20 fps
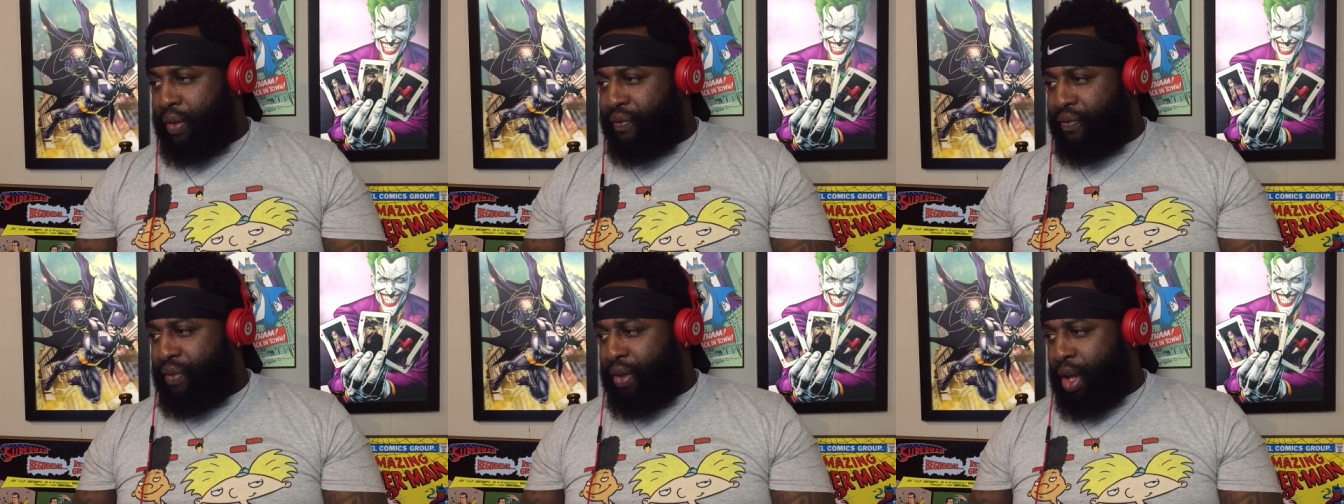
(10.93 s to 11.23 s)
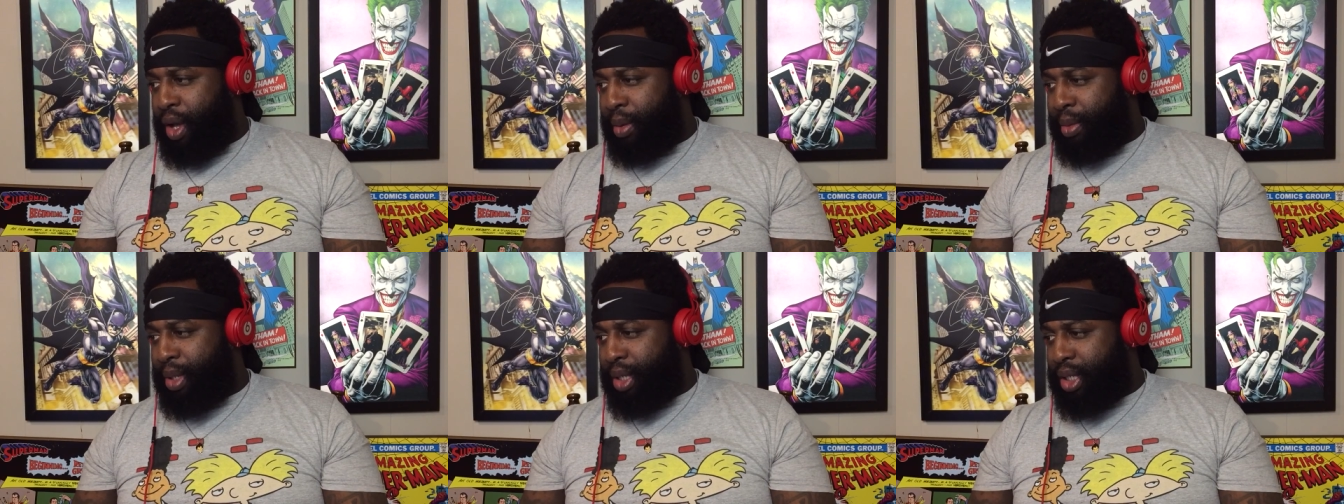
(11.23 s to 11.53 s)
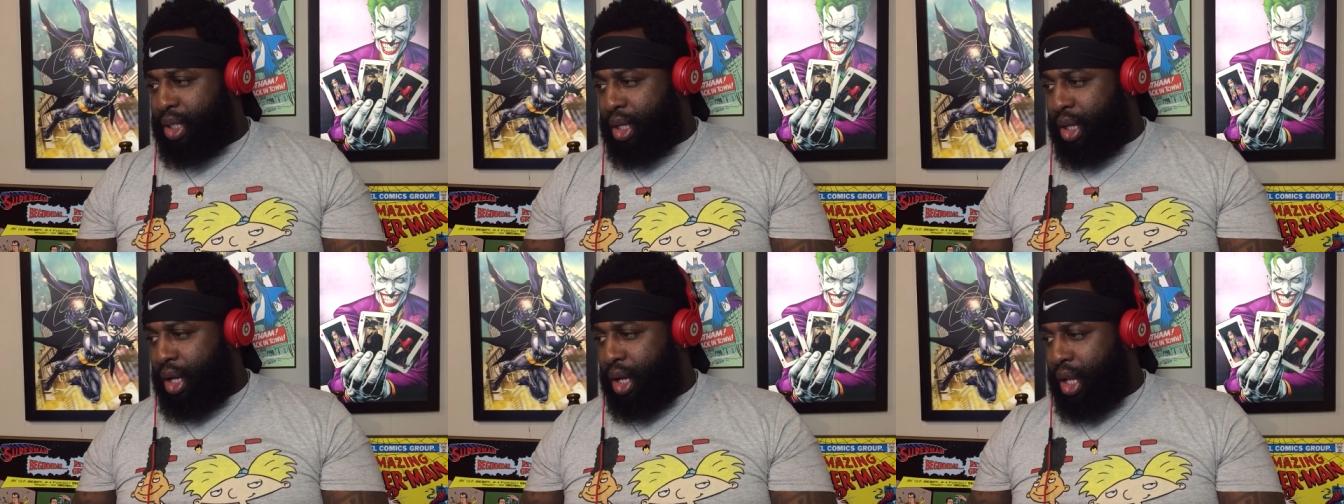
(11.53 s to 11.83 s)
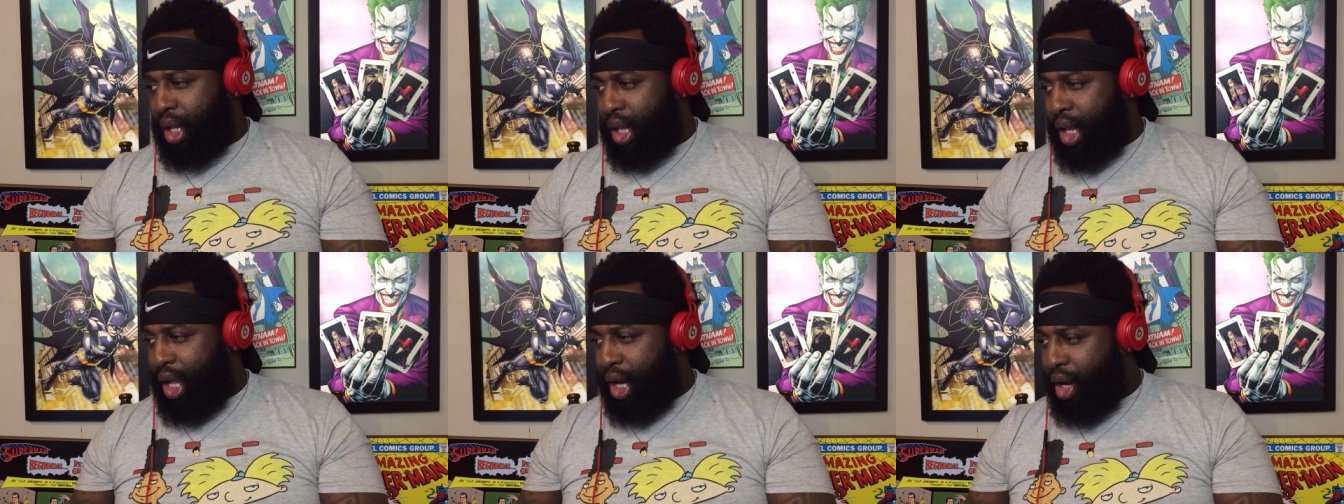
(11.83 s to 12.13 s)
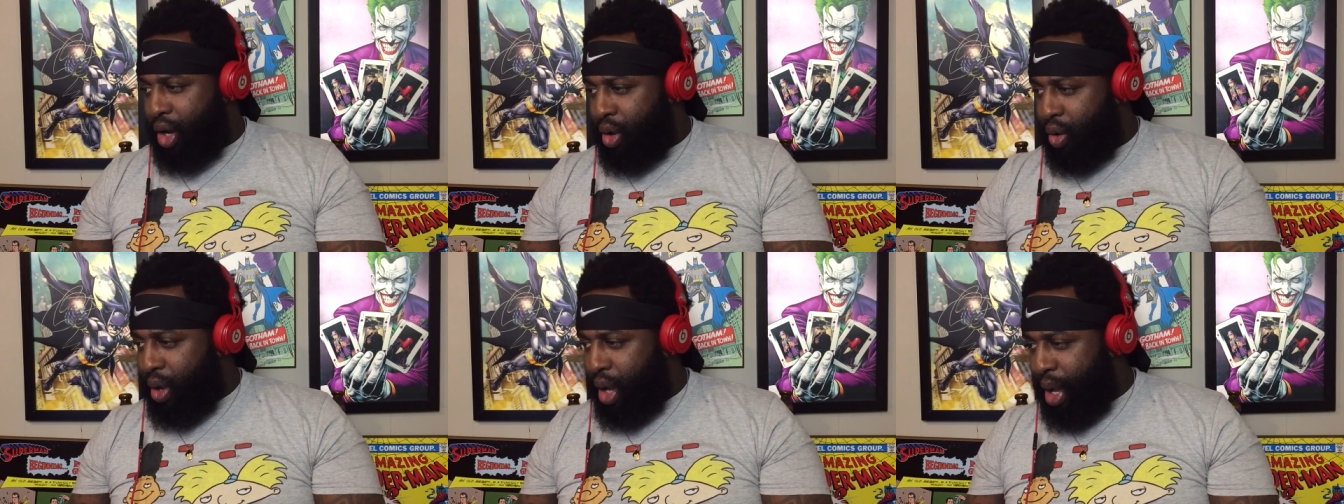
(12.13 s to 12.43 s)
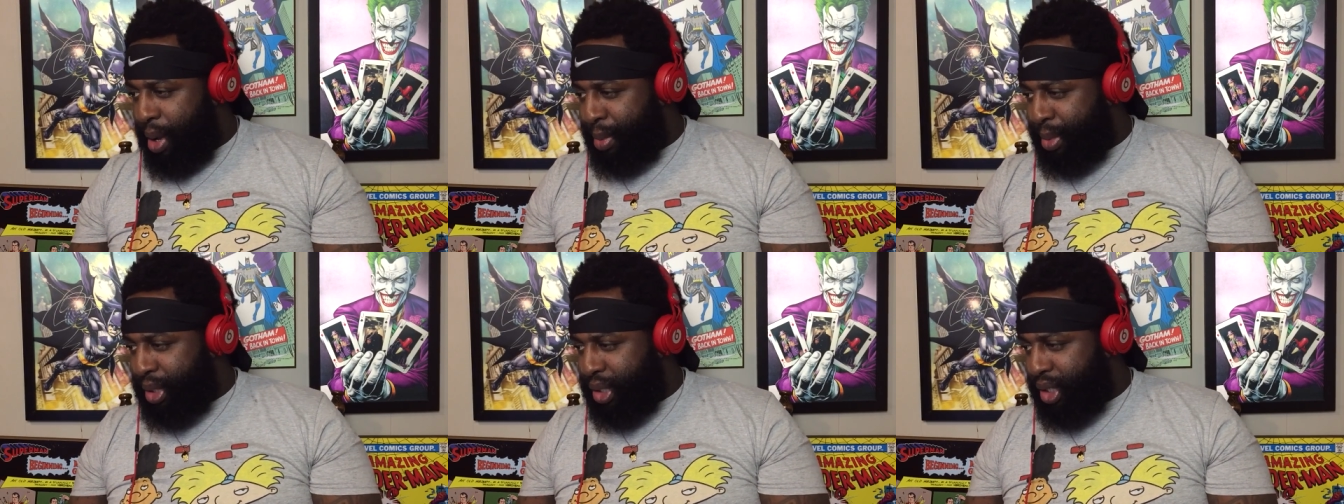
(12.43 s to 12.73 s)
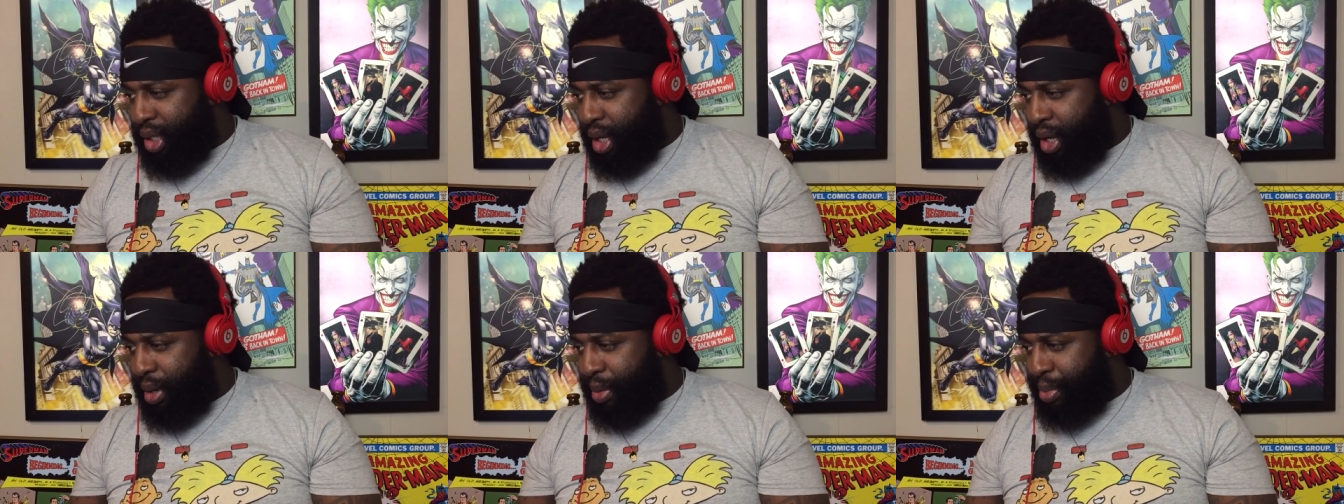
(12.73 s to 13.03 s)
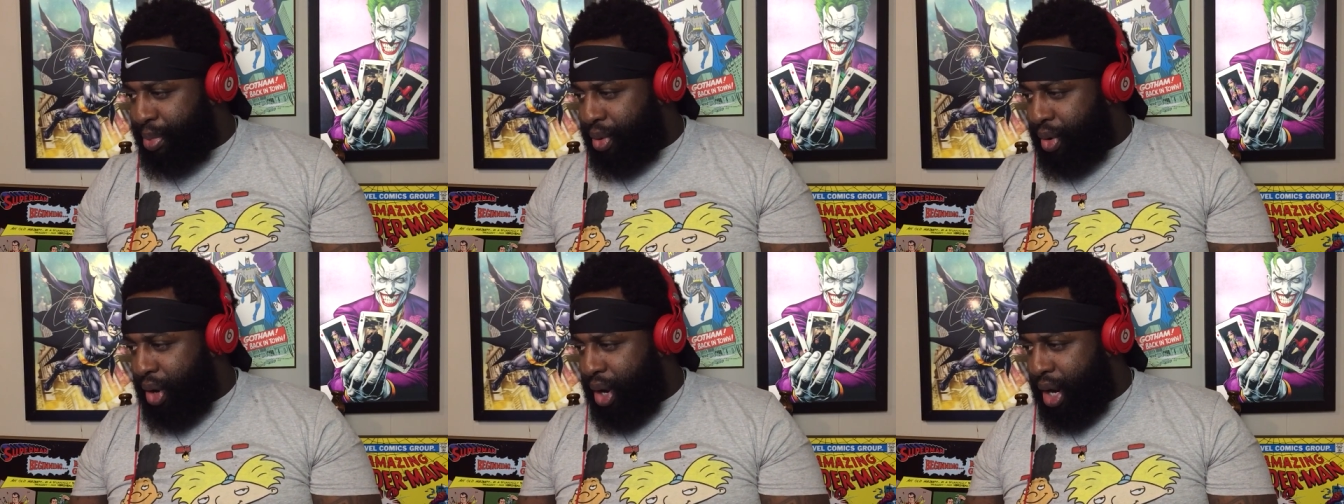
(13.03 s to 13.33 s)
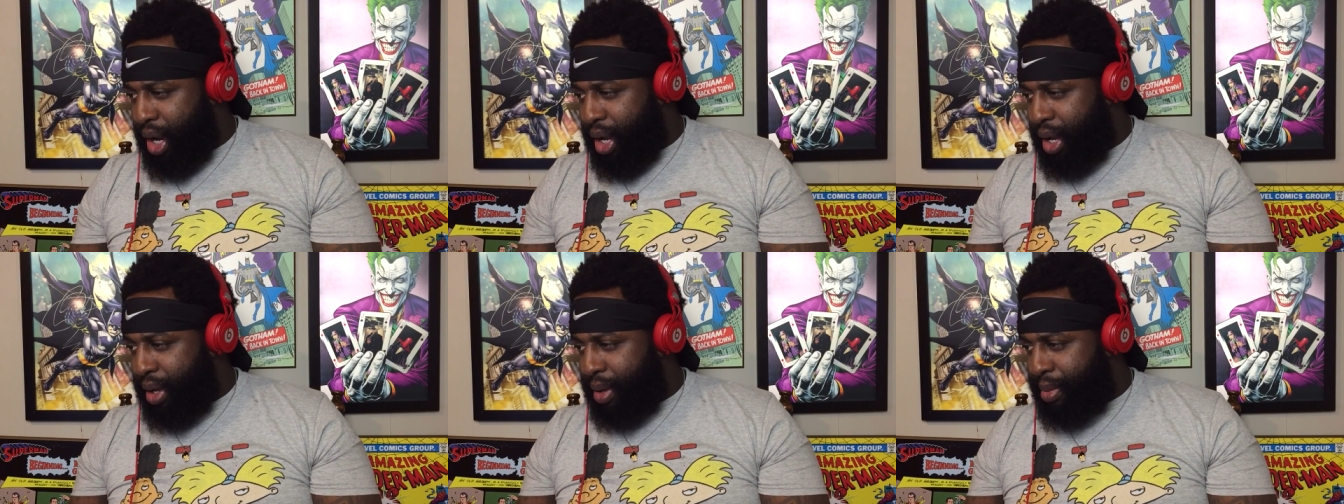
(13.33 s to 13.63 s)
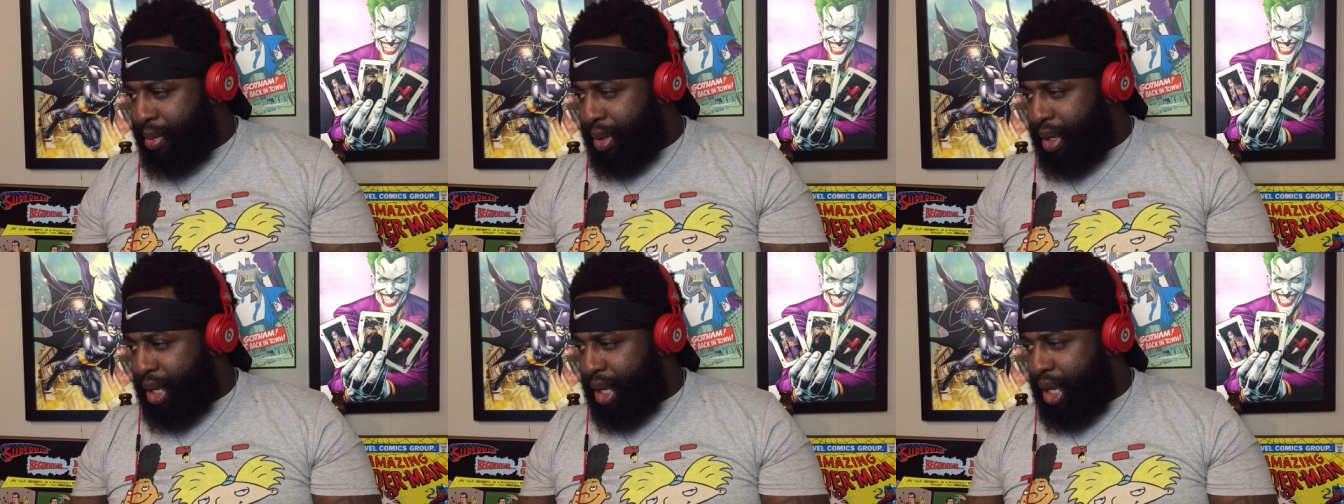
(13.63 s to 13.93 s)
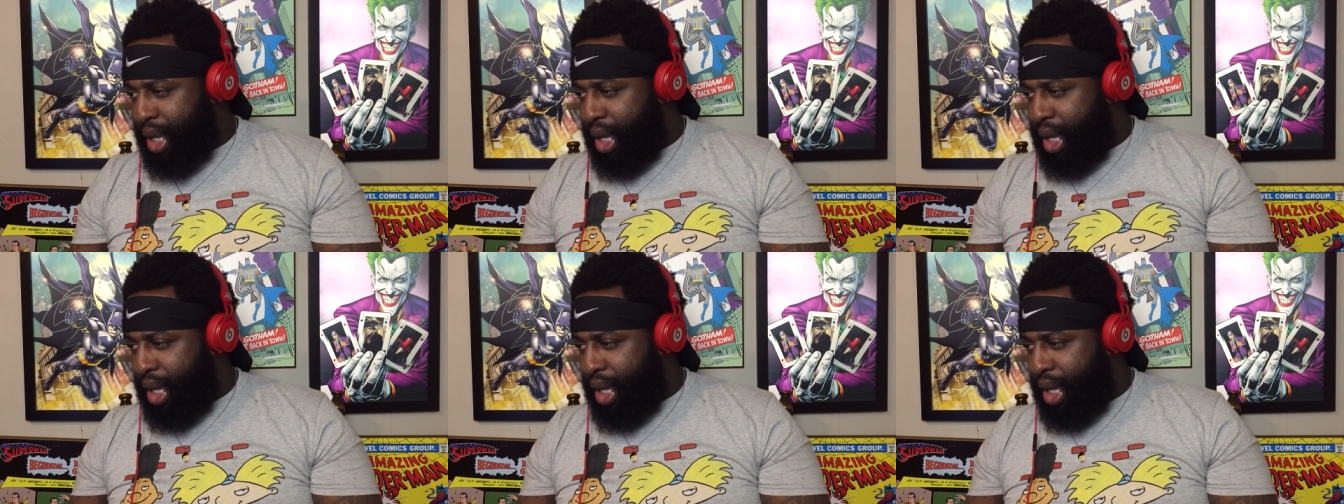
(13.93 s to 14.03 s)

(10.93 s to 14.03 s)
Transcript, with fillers: film that's landed on Amazon Prime.